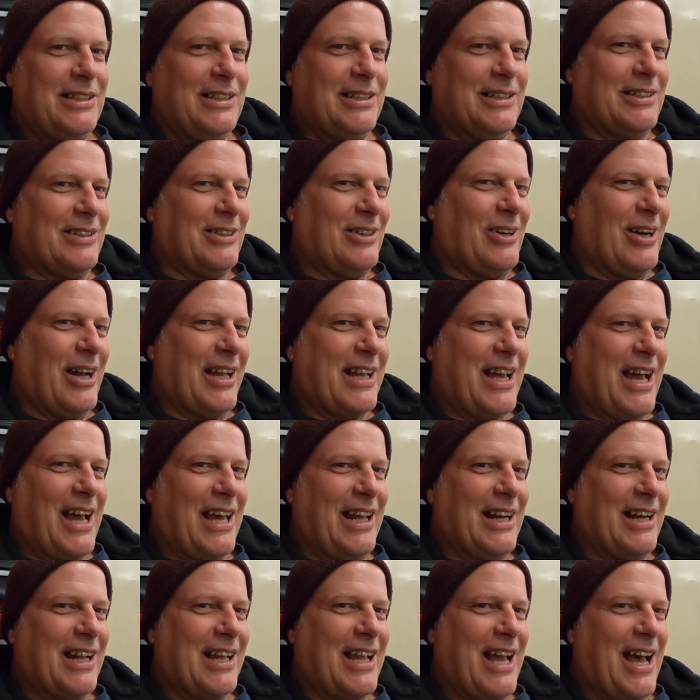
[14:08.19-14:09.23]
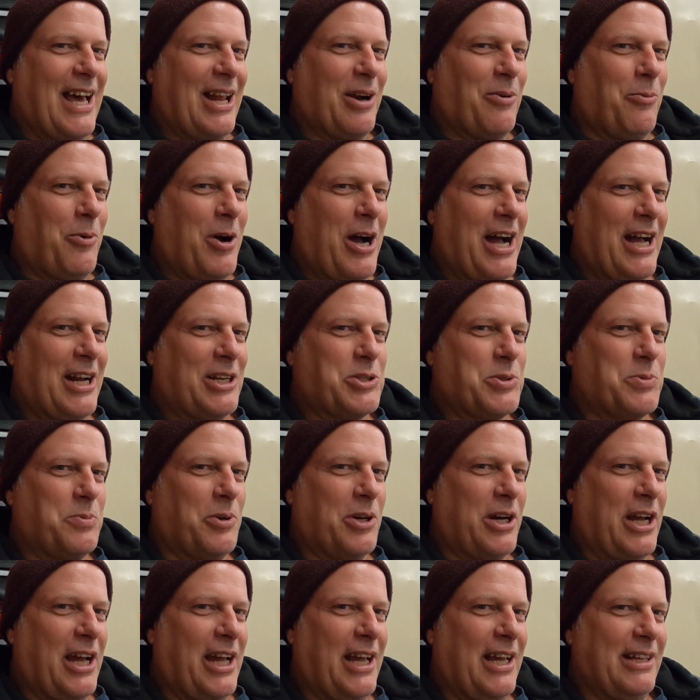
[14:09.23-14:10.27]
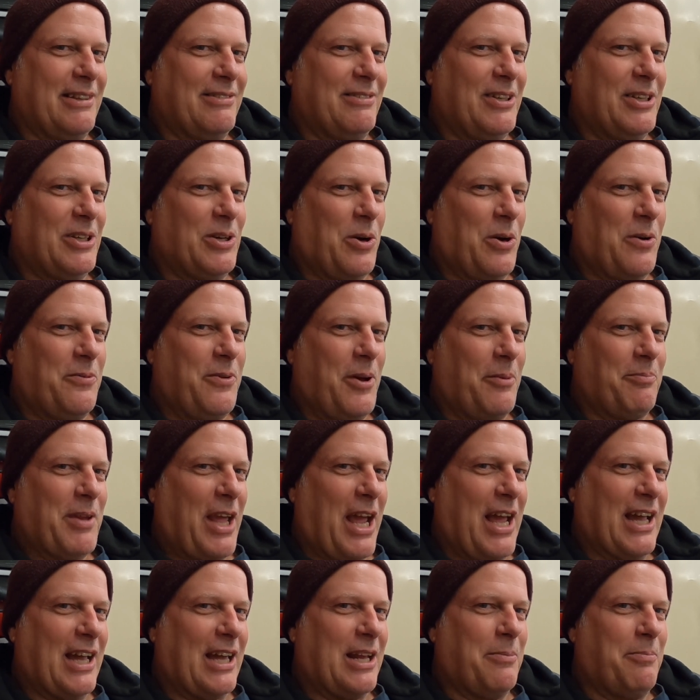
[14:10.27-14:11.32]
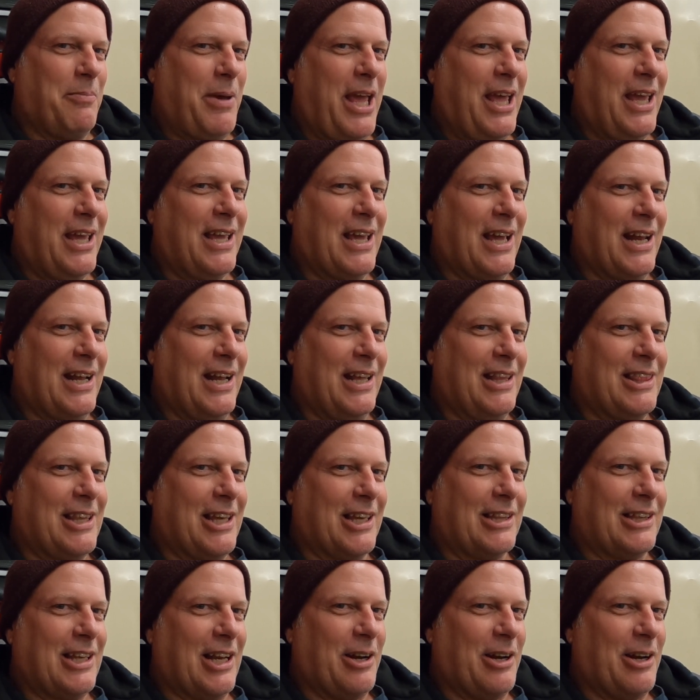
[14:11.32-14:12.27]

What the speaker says: you know, I kind of got to watch what if I'm not going to make anything,